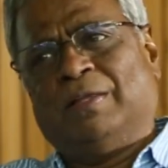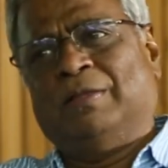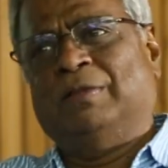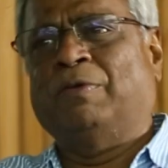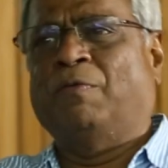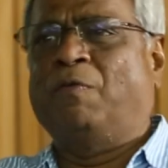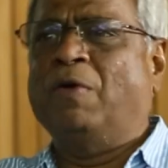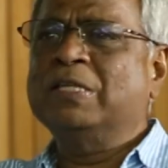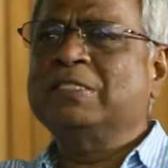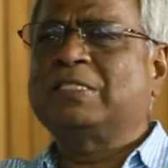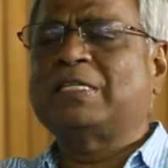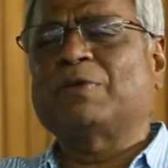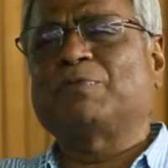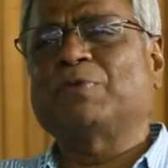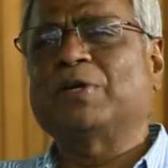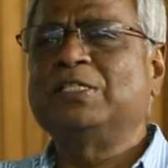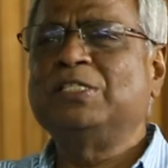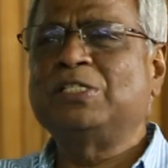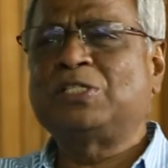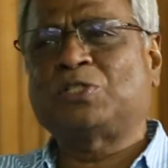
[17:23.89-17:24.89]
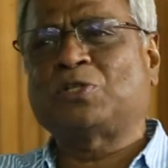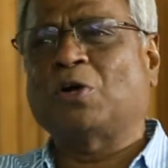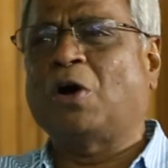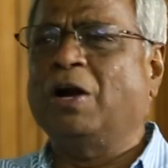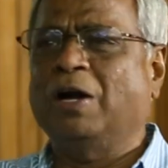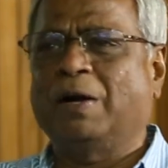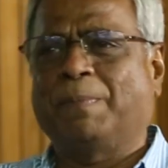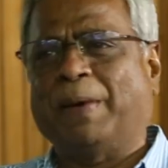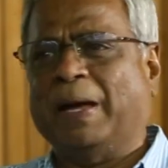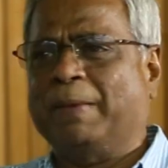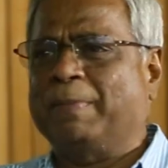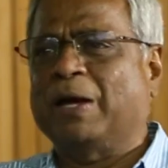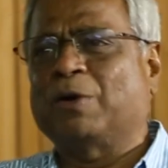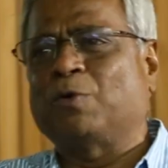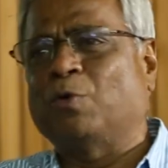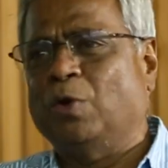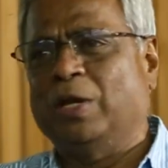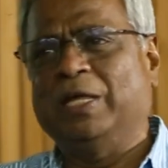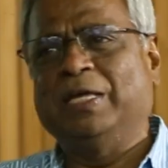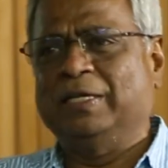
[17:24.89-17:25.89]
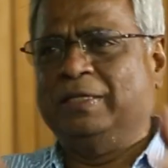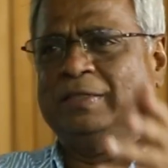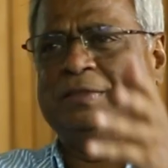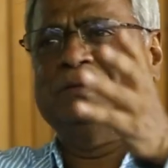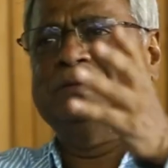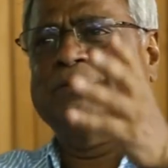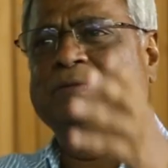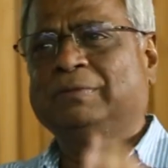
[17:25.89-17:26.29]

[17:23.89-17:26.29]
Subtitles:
the ones that were installed by my colleague